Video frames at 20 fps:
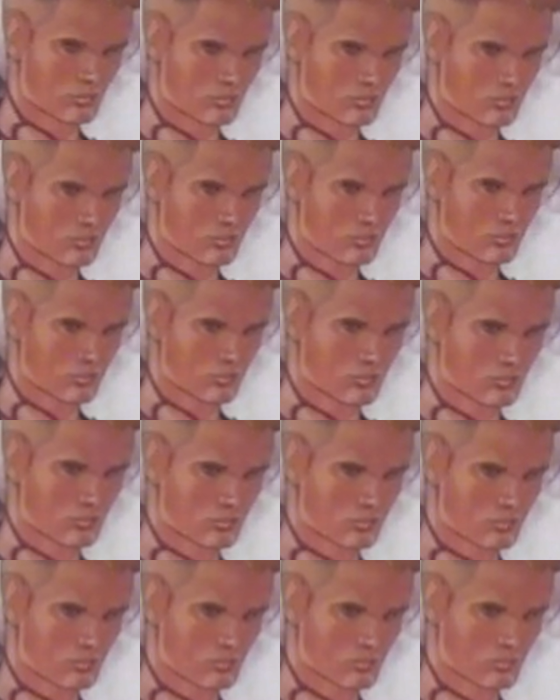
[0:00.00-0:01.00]

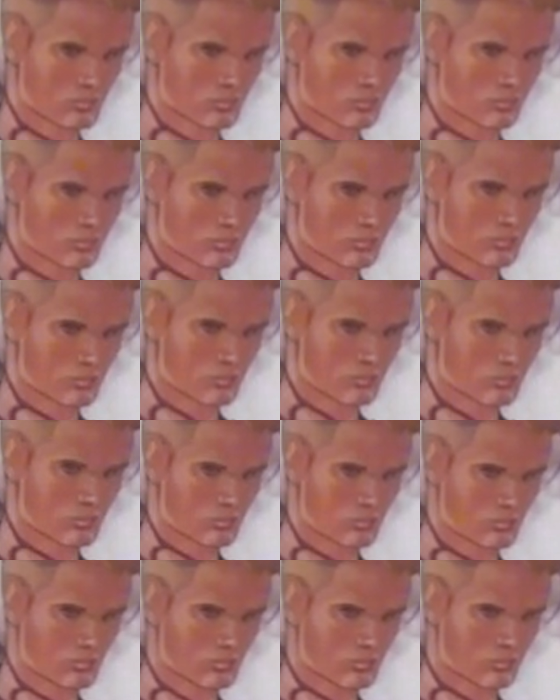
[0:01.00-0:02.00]

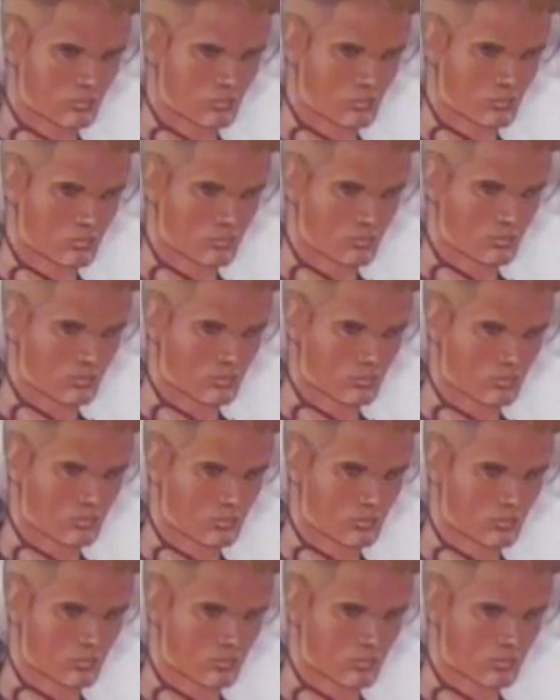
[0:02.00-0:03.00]

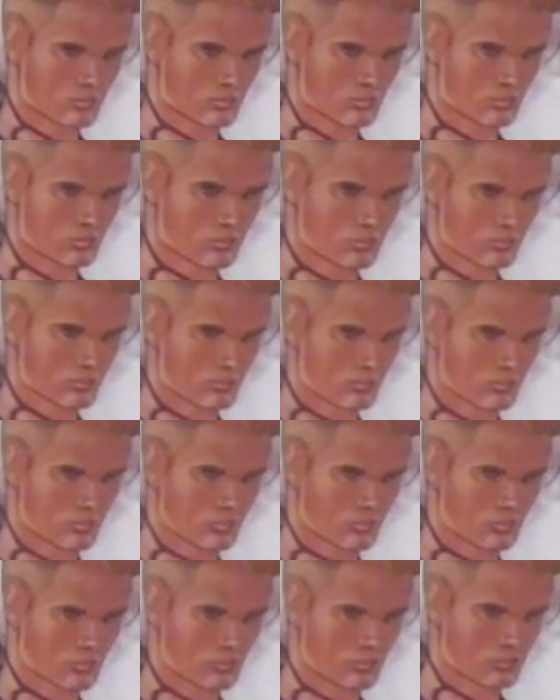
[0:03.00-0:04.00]

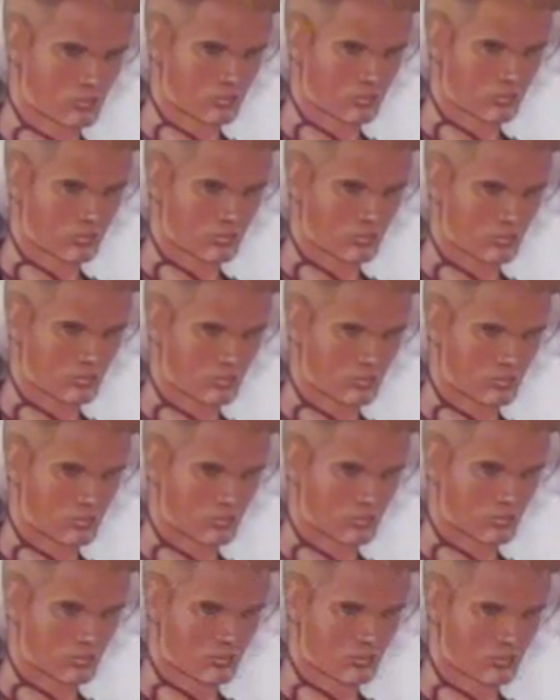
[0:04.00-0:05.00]

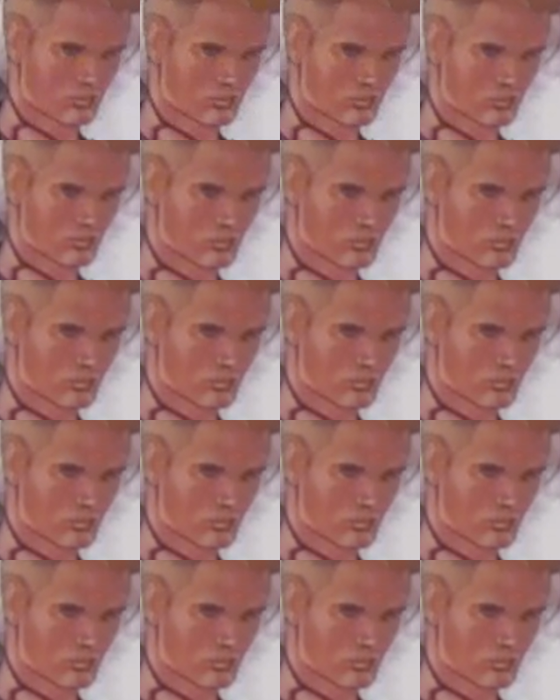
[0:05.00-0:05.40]
The person shown says nothing.